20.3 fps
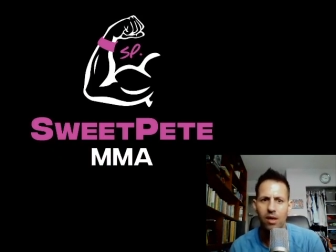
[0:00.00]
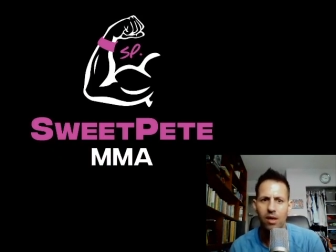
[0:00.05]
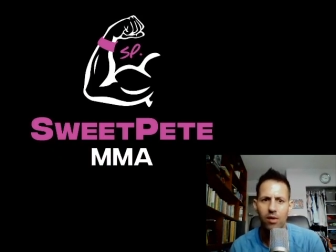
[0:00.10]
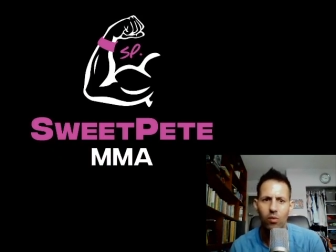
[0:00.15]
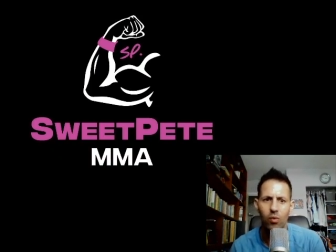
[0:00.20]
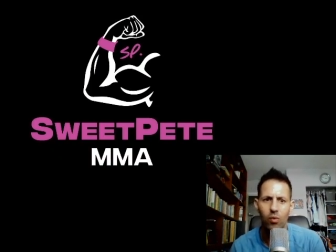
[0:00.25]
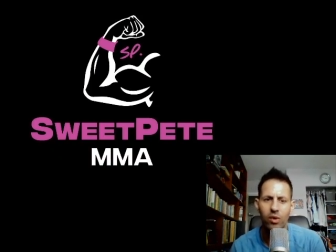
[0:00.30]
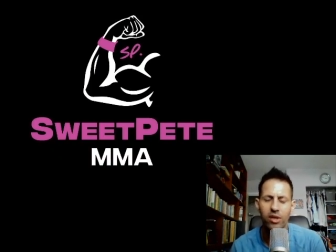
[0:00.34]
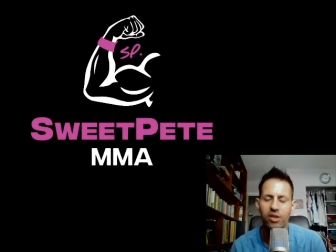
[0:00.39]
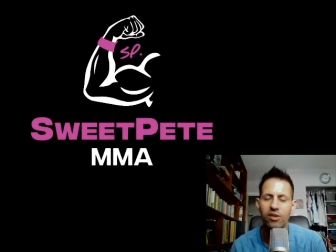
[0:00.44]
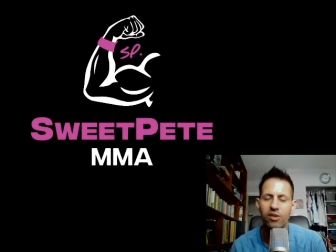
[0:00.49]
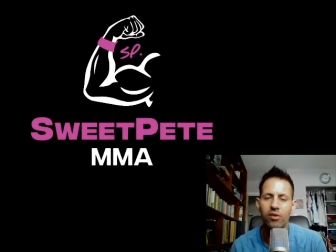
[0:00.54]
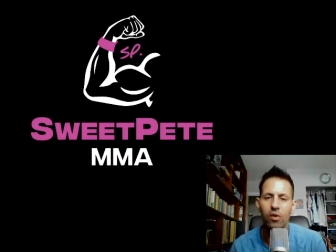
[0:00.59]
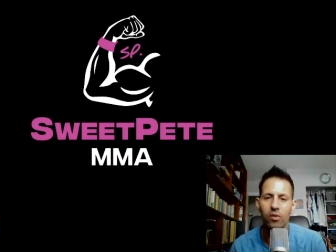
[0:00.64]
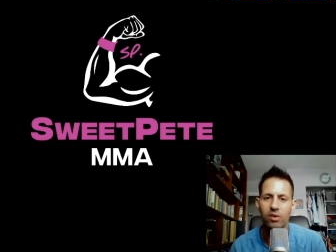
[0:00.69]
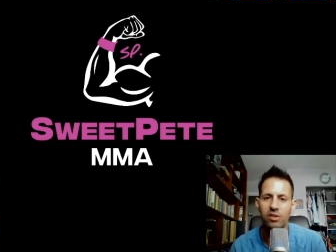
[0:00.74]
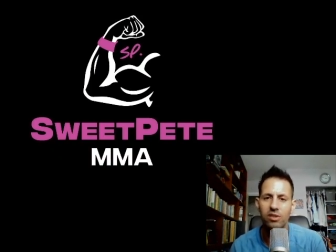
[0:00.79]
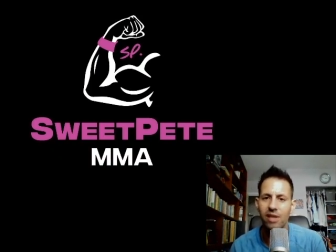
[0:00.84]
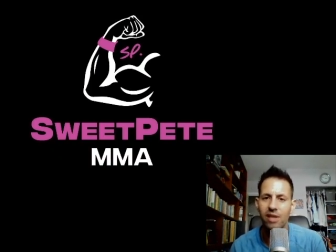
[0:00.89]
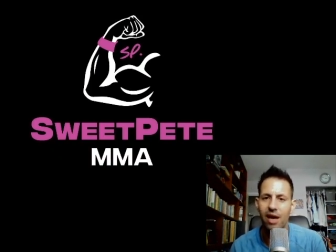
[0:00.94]
What do you
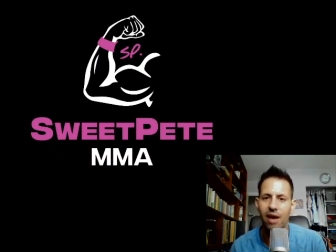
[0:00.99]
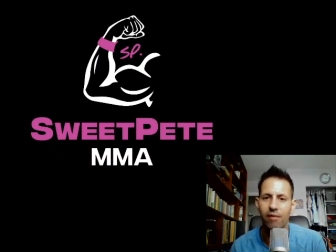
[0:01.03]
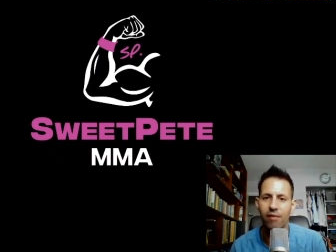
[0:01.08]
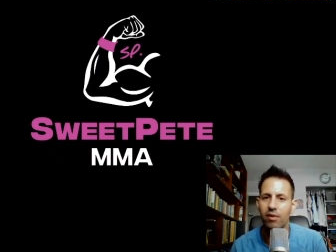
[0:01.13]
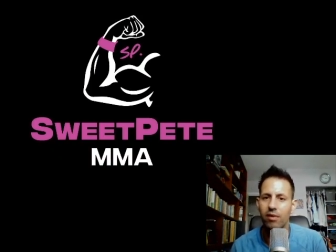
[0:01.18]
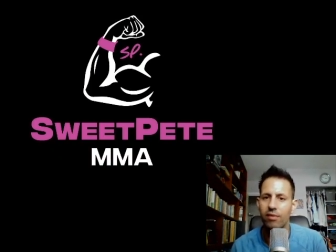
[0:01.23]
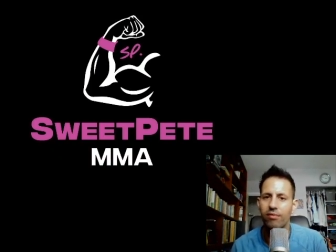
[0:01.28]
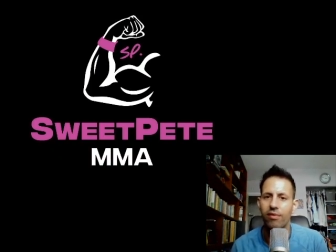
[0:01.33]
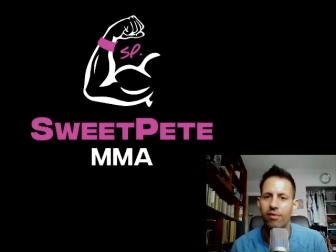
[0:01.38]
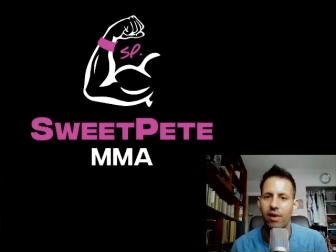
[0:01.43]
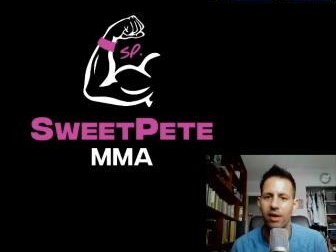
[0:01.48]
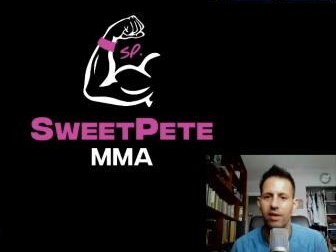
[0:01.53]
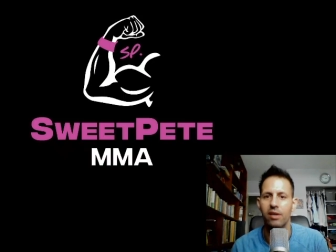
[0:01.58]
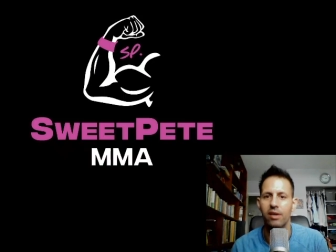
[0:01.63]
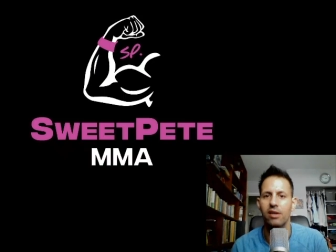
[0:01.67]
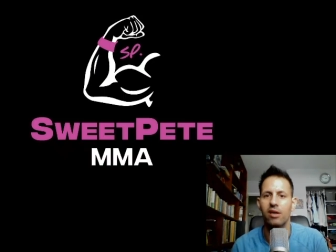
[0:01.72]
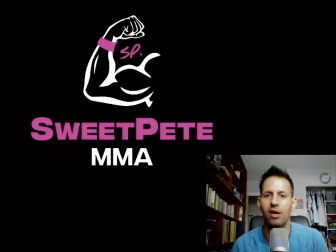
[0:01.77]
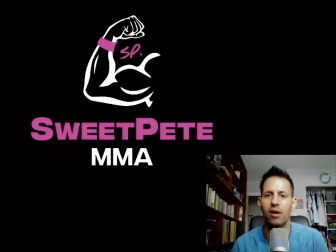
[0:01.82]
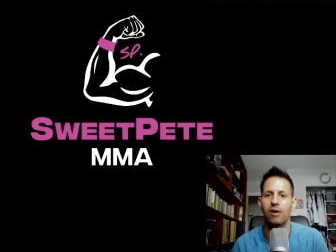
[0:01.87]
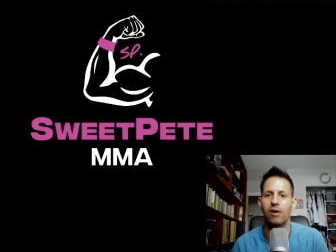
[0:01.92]
notice every fight
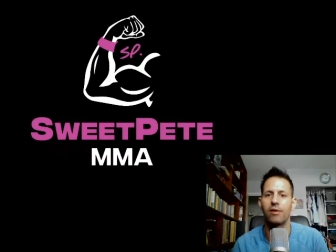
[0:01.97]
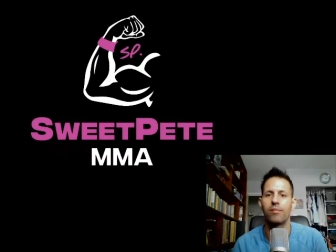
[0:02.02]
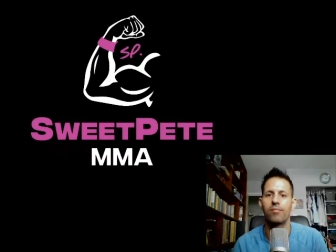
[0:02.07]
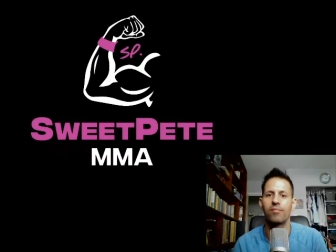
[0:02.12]
card?